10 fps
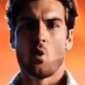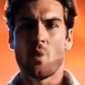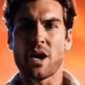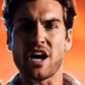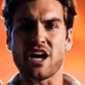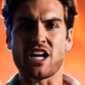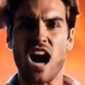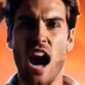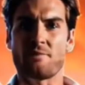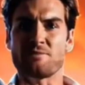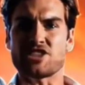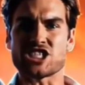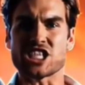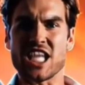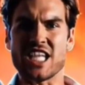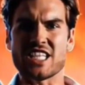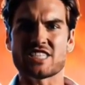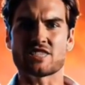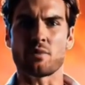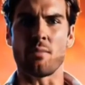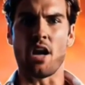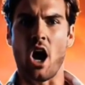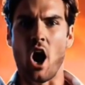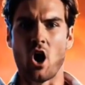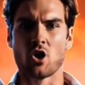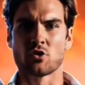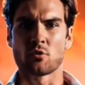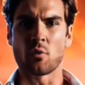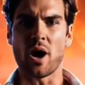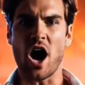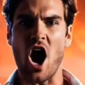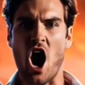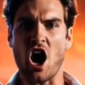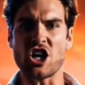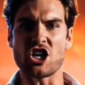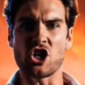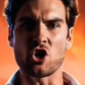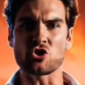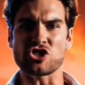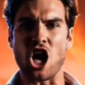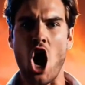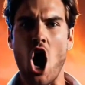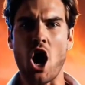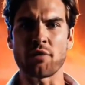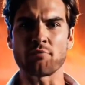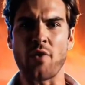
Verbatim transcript: We are not machines to be owned. We are a new dawn